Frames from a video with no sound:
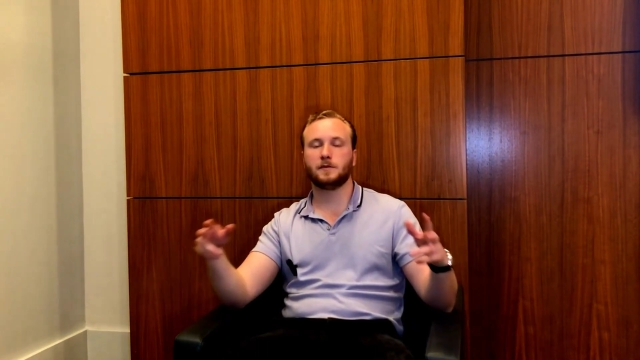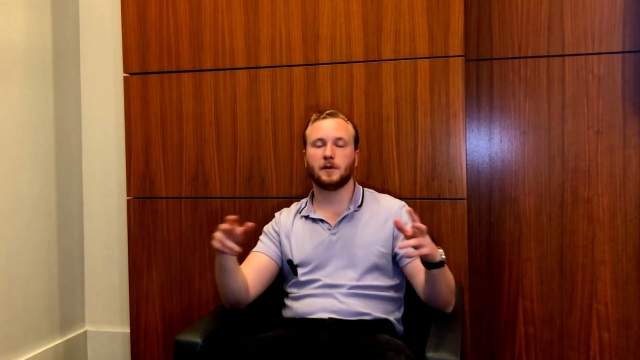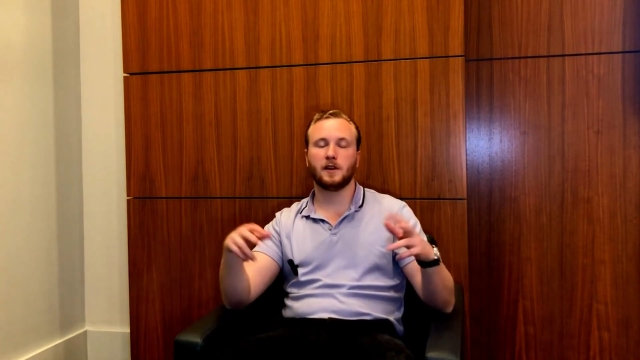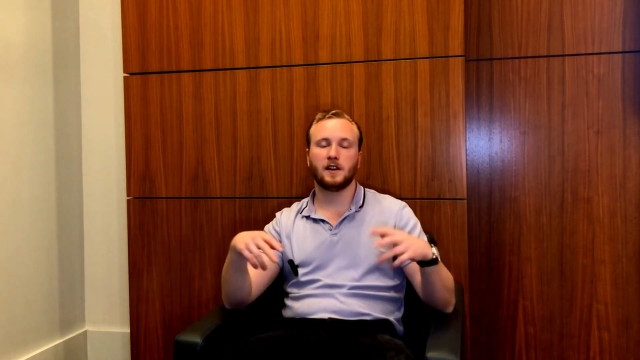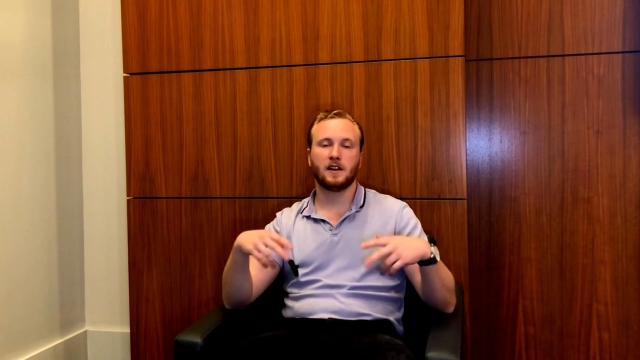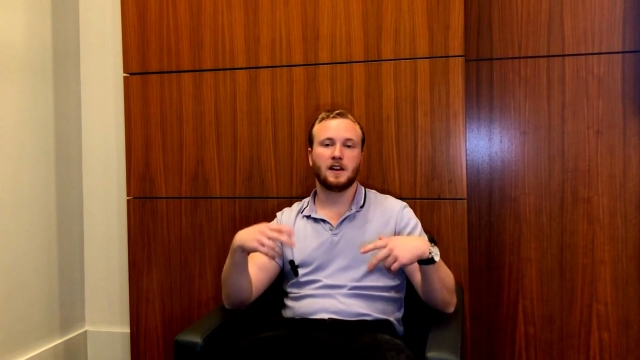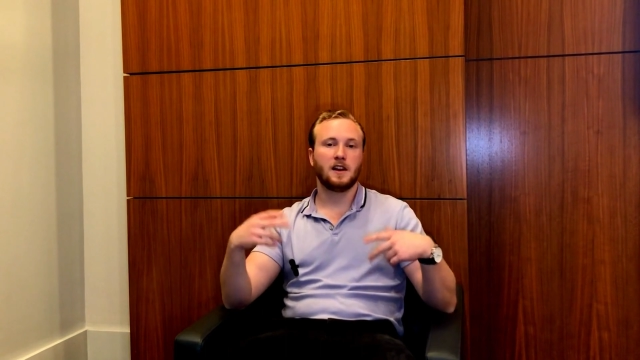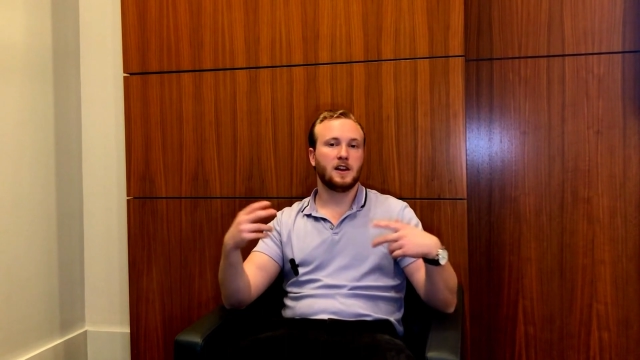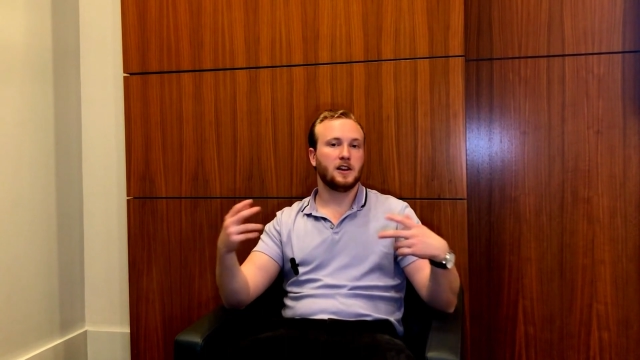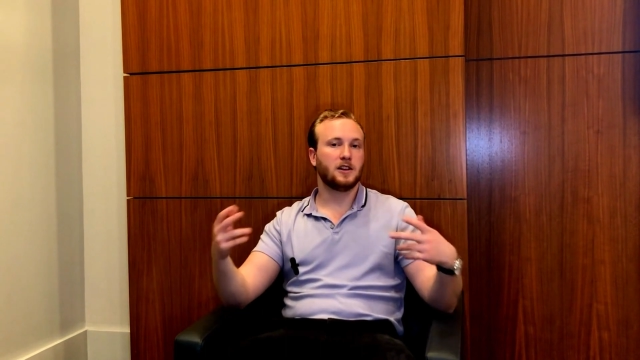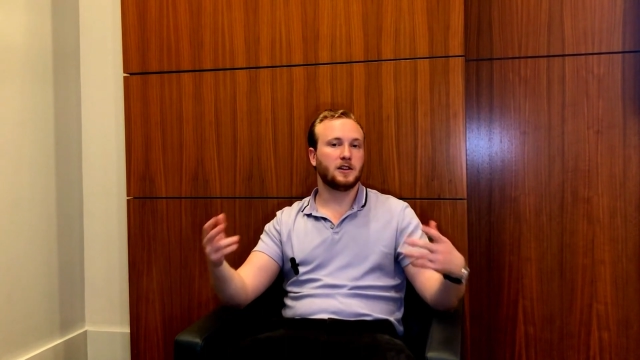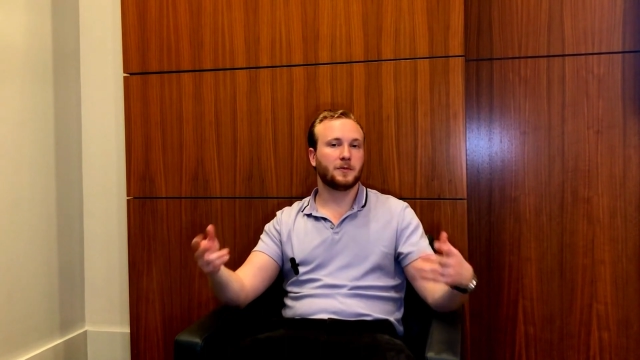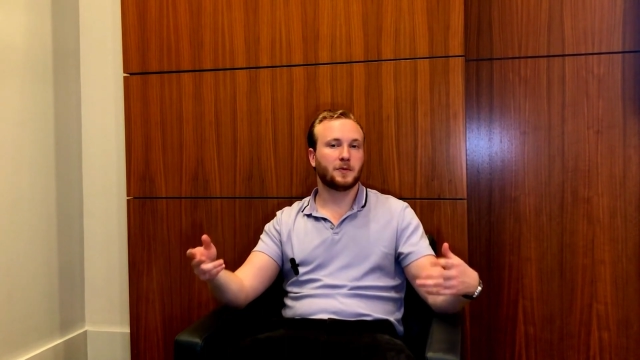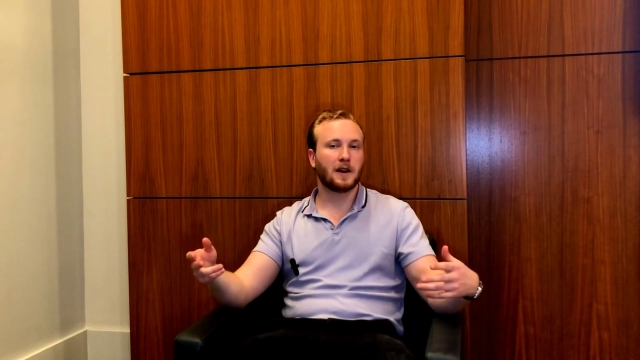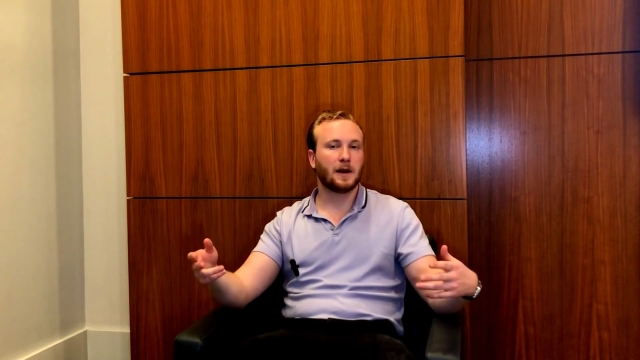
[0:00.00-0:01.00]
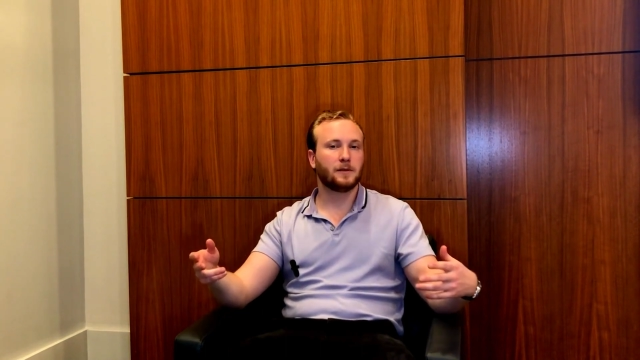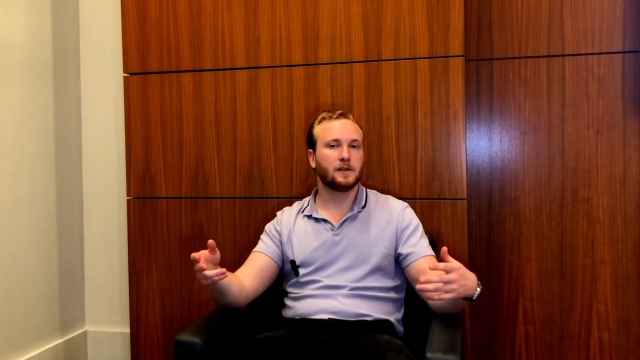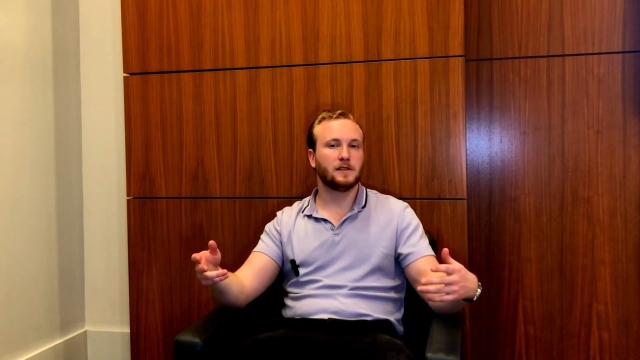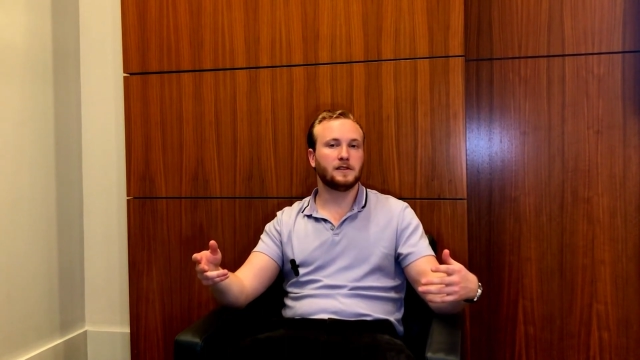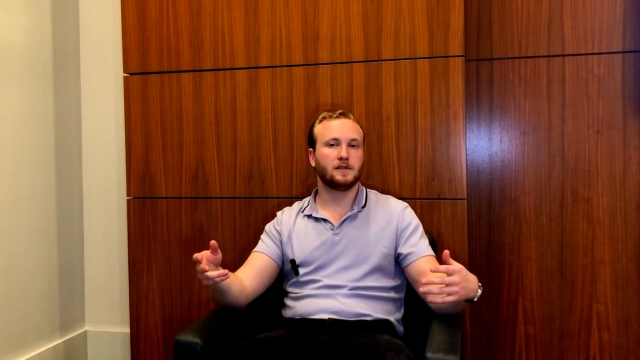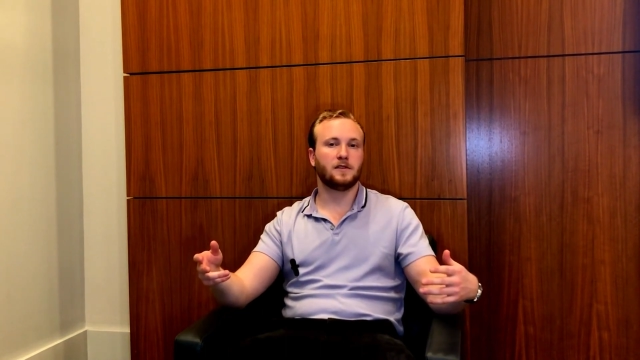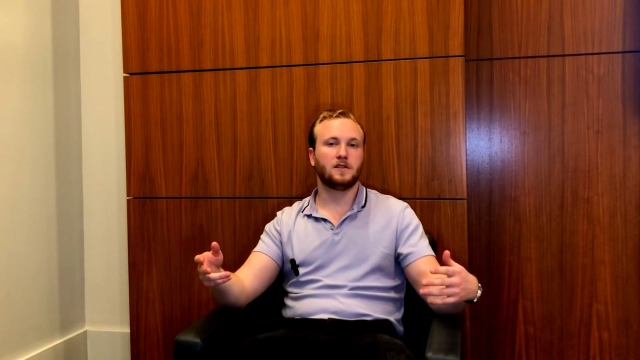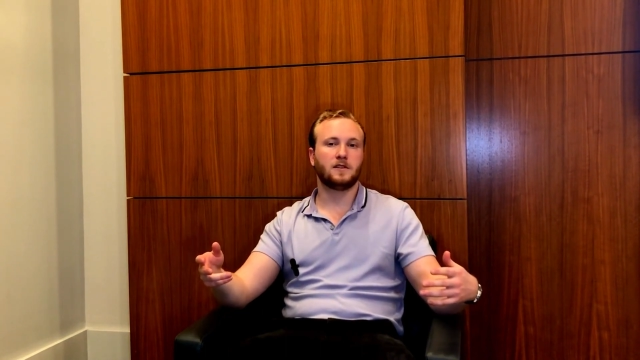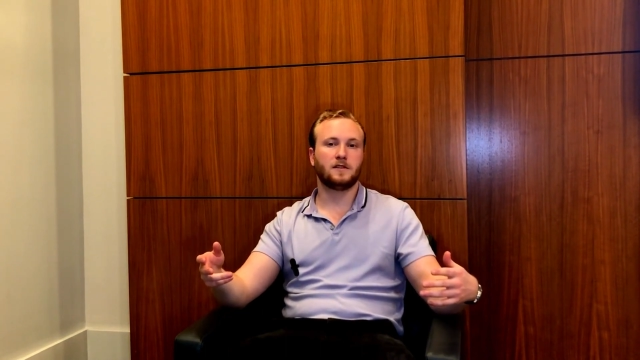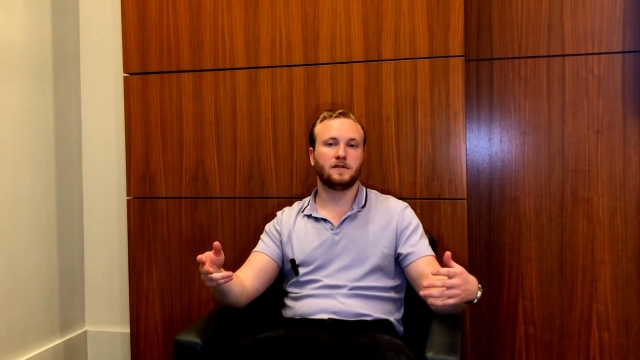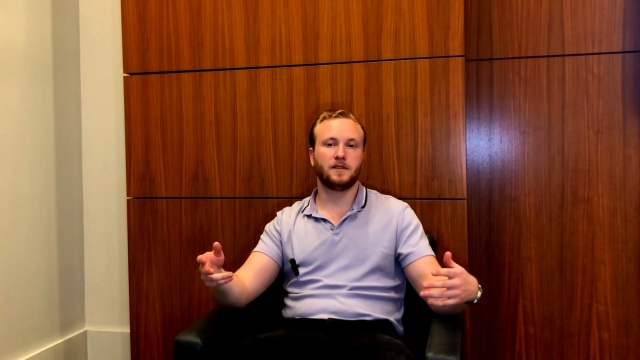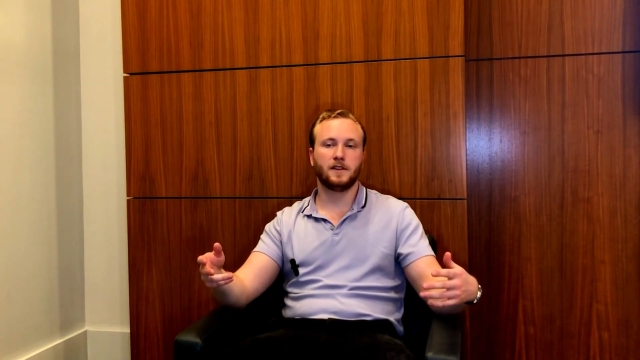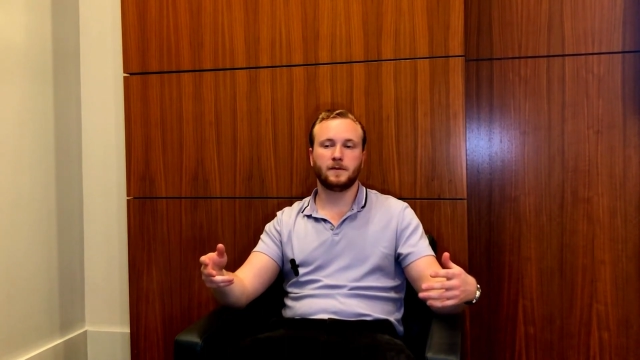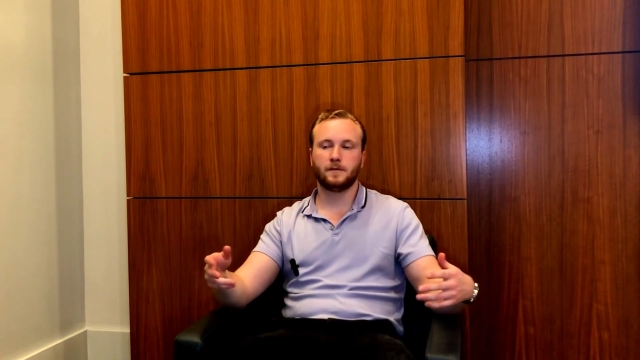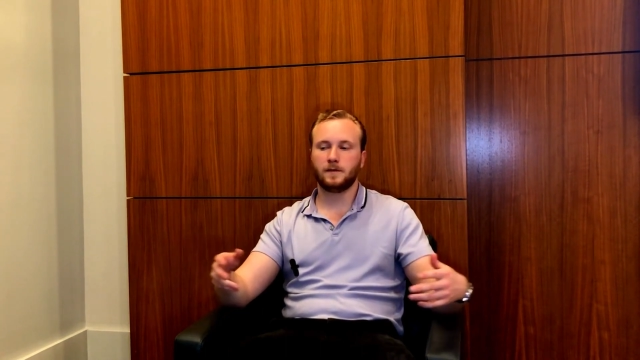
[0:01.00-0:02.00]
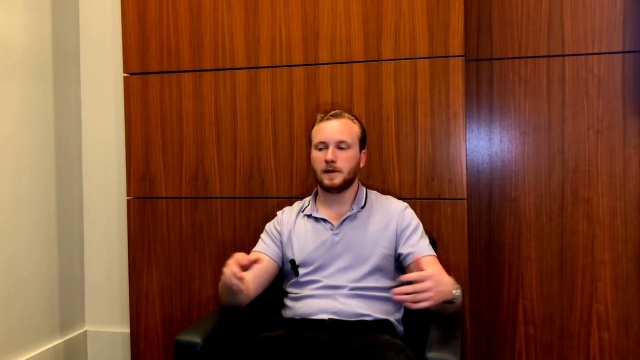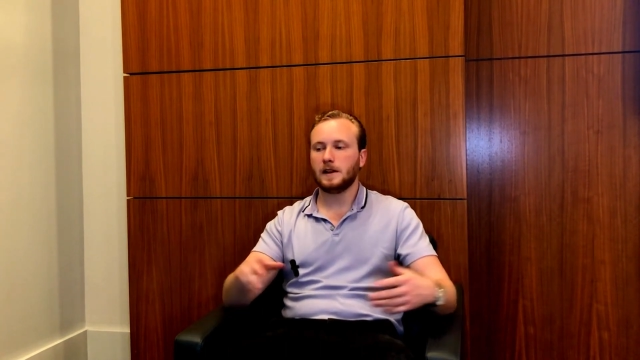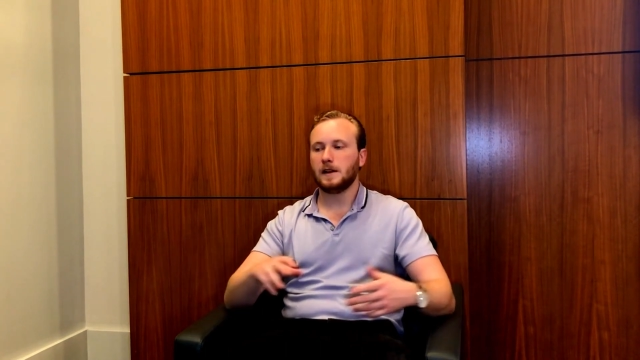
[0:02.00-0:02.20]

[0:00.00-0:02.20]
but you could probably do all of them